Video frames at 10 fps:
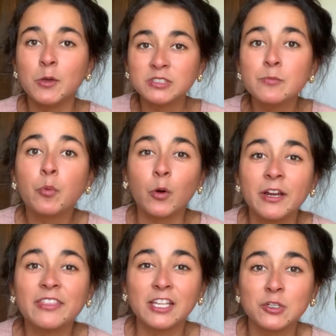The most
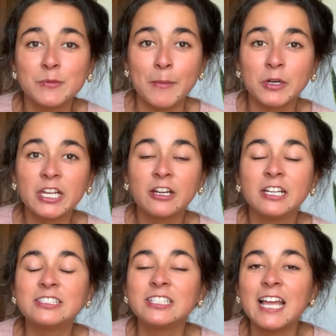important thing to remember
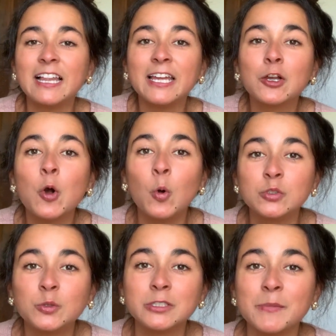here is to not let
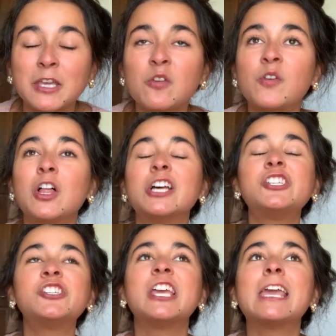cold sores make you feel
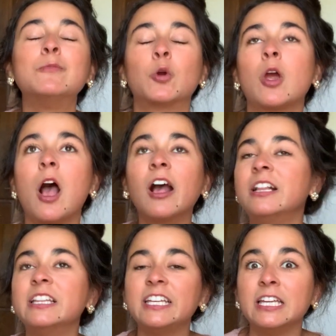ashamed or
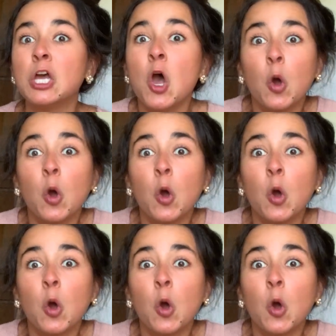ugly